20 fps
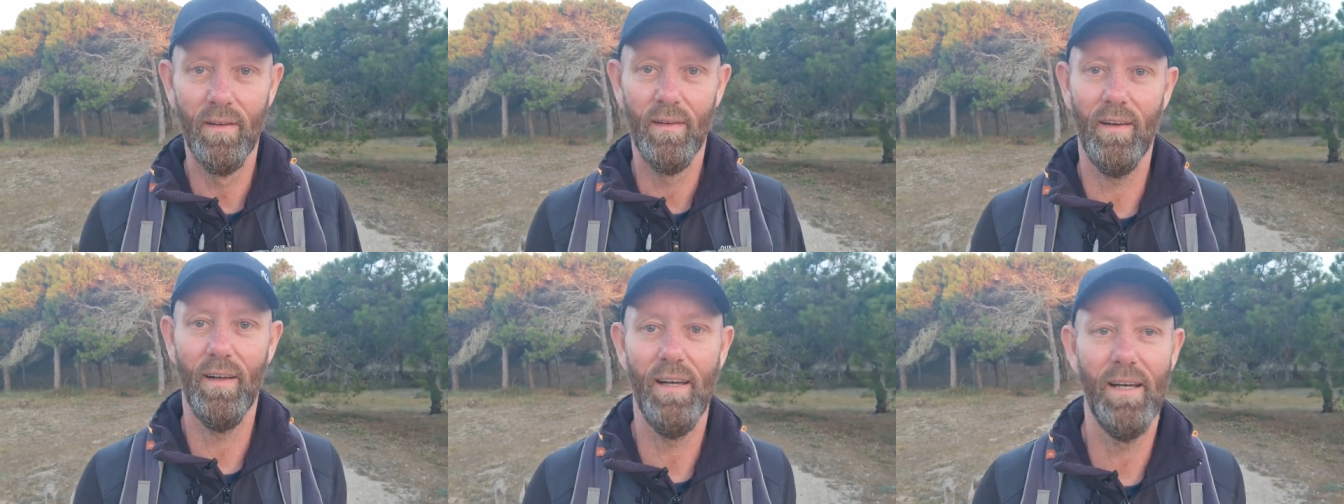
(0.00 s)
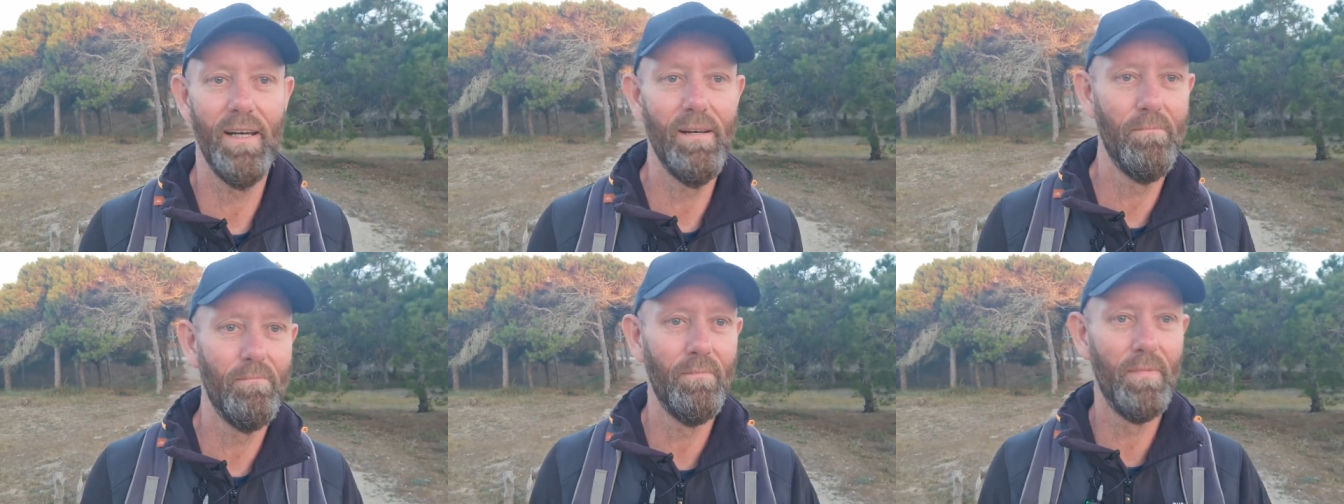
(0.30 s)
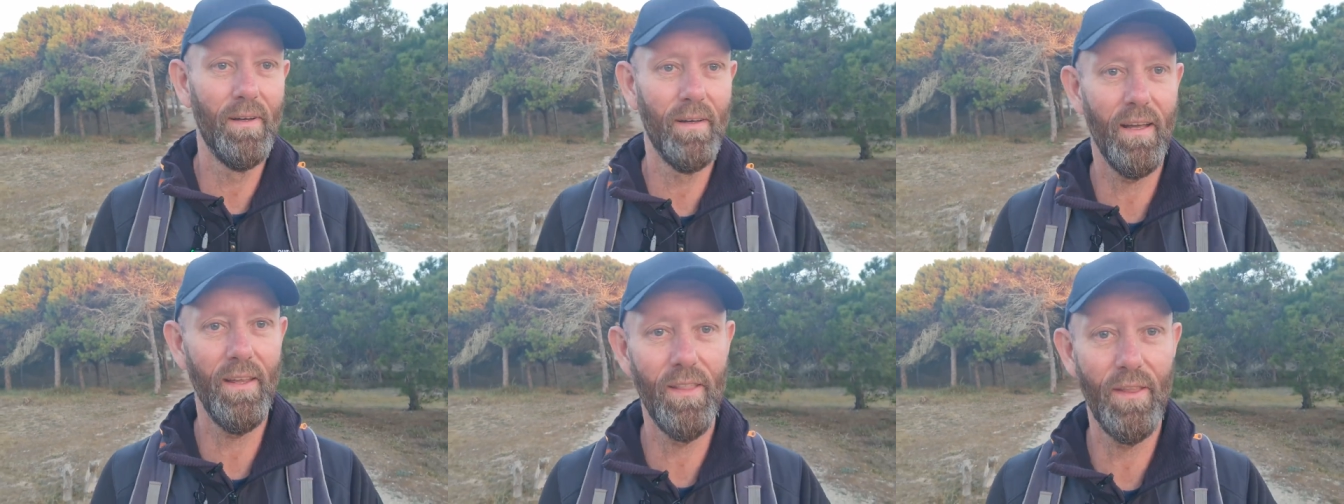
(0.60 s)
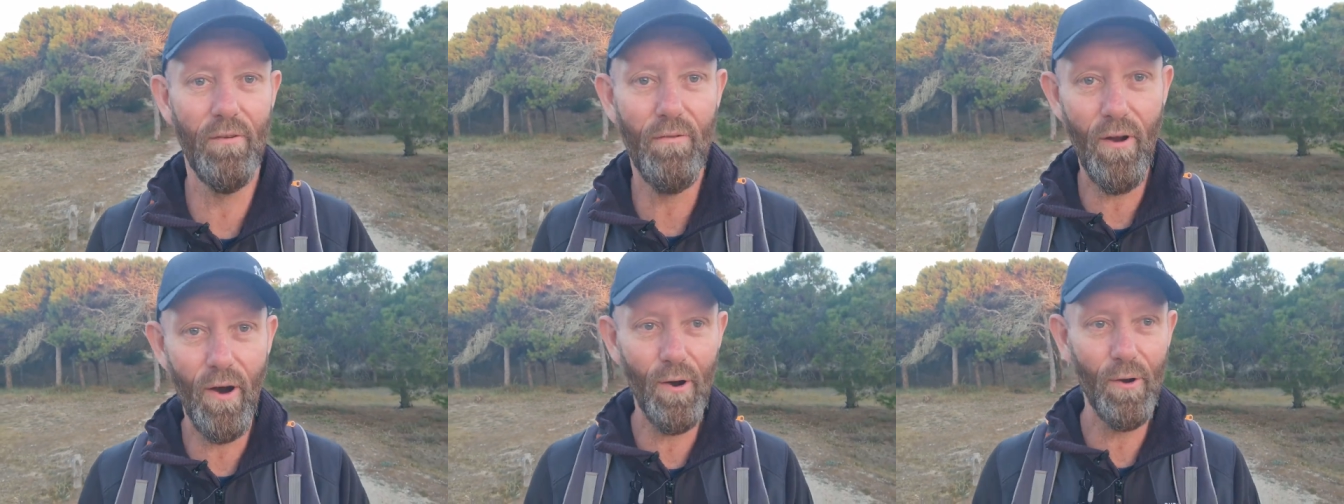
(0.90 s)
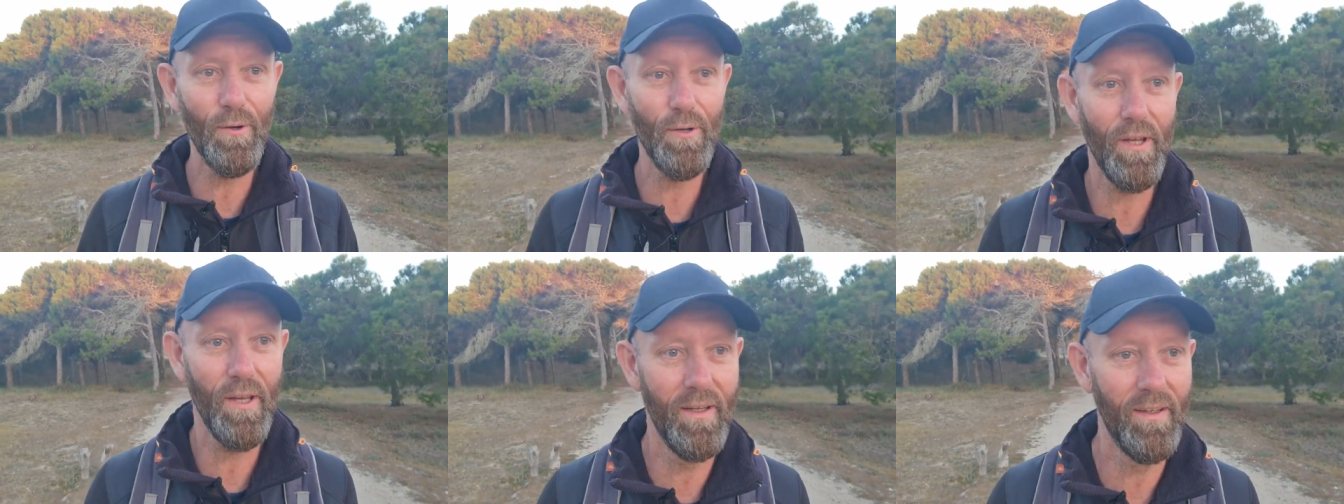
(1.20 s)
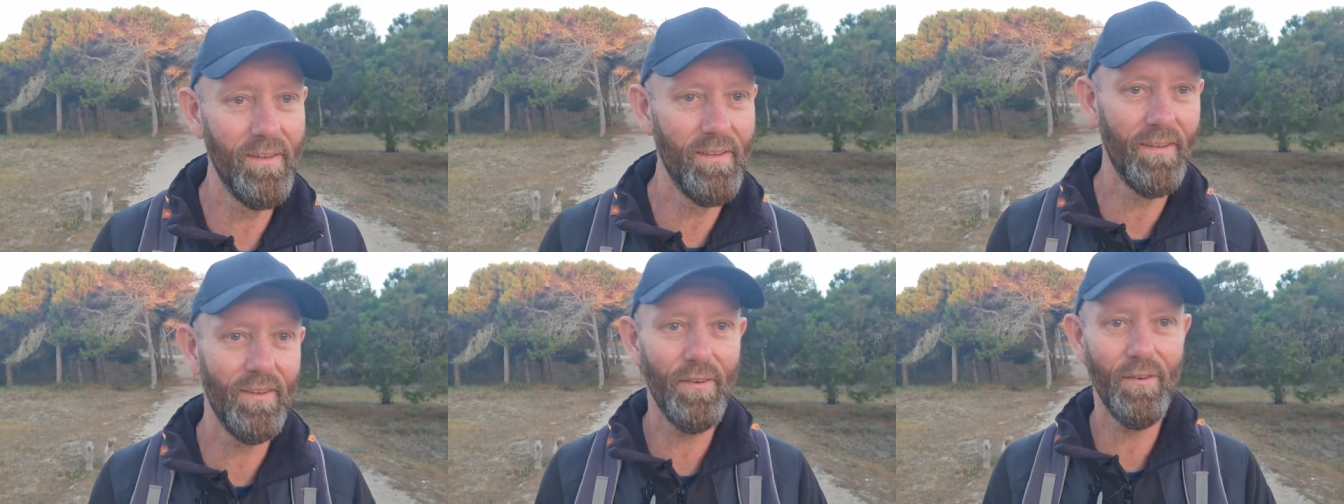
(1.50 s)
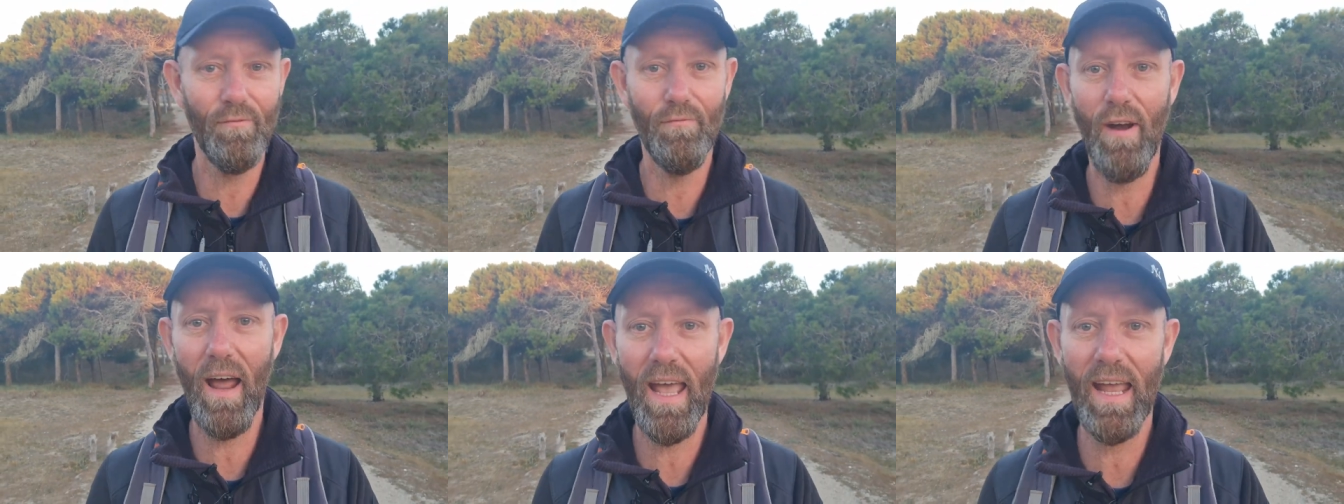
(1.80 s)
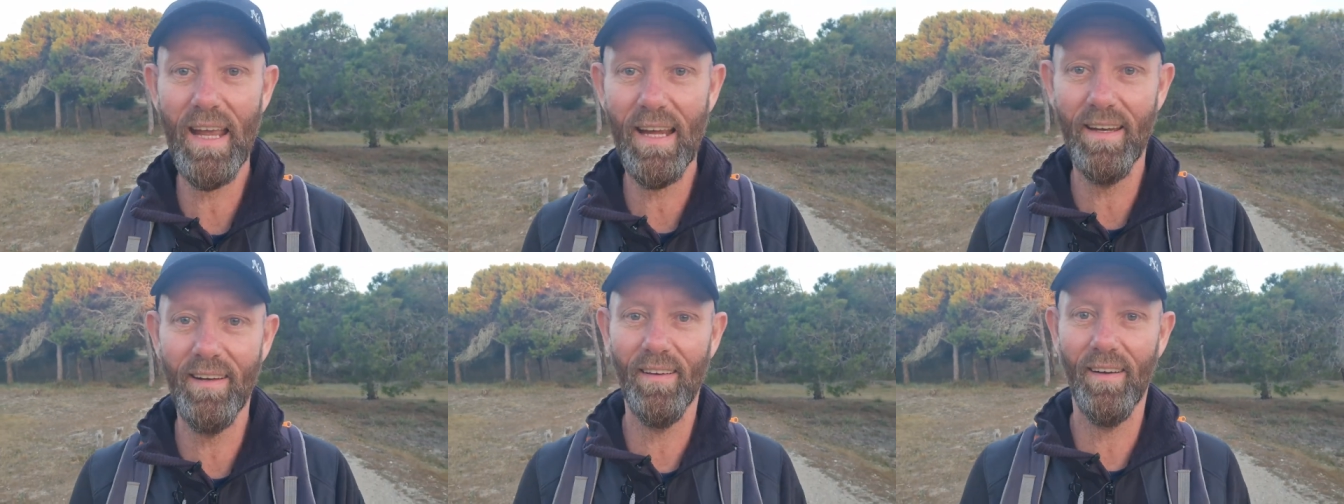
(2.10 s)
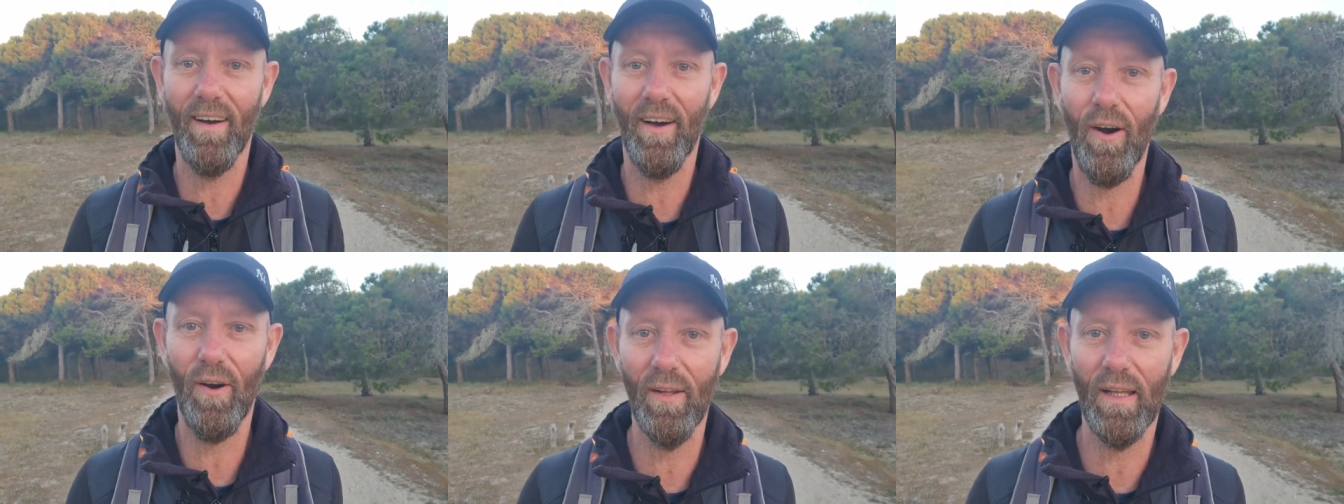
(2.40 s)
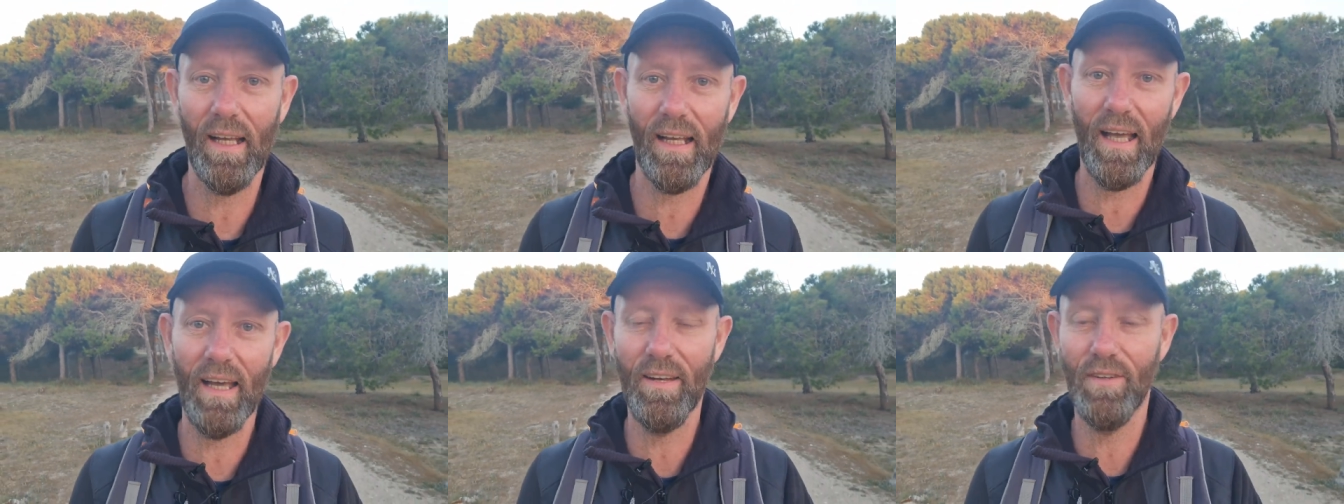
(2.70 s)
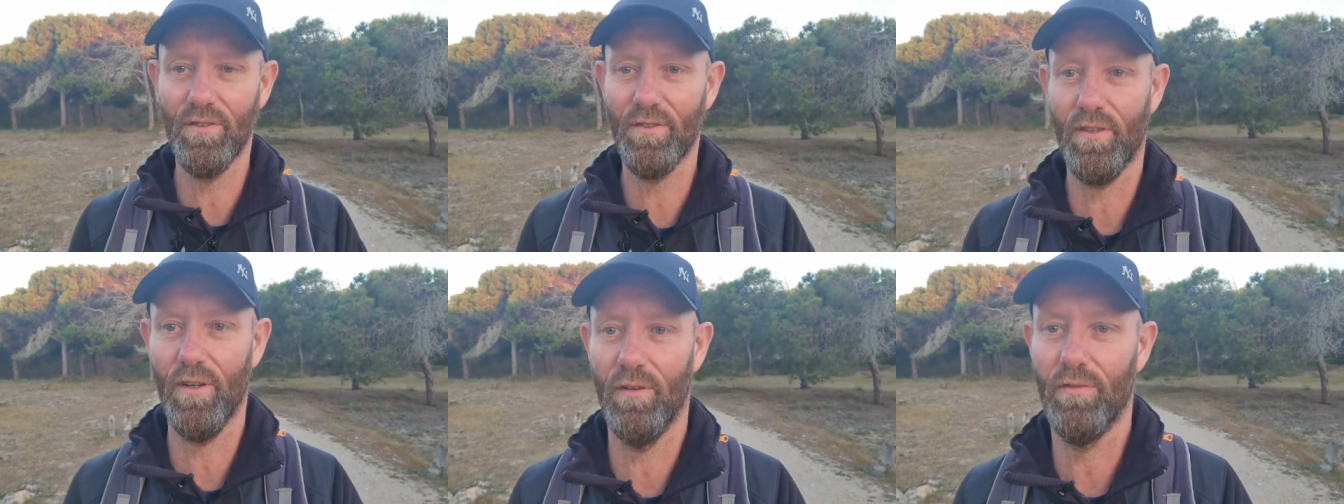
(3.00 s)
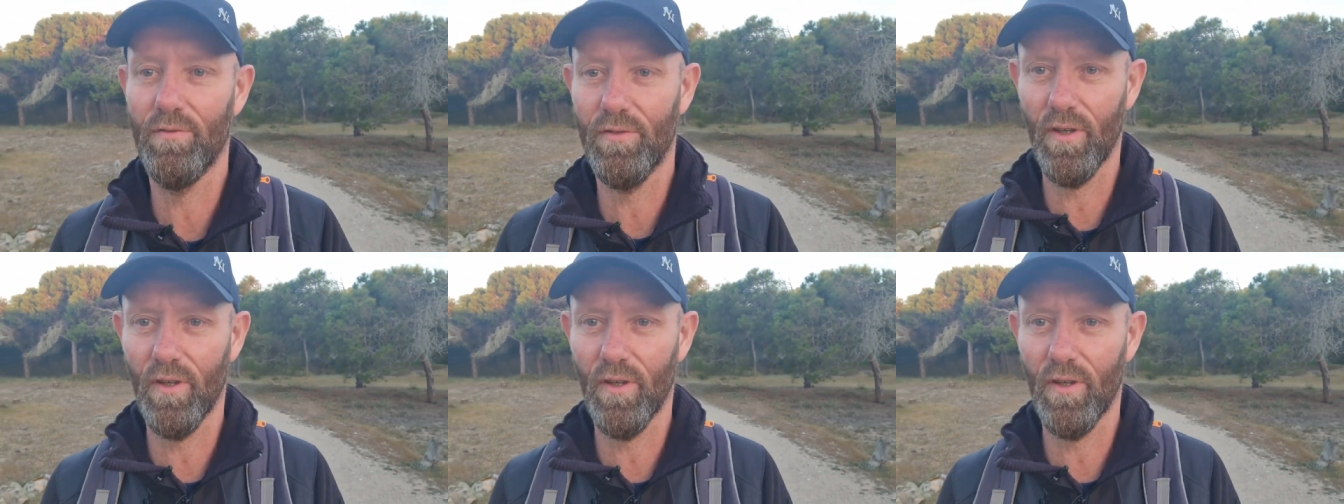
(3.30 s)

um, in the road, rain, all that kind of stuff.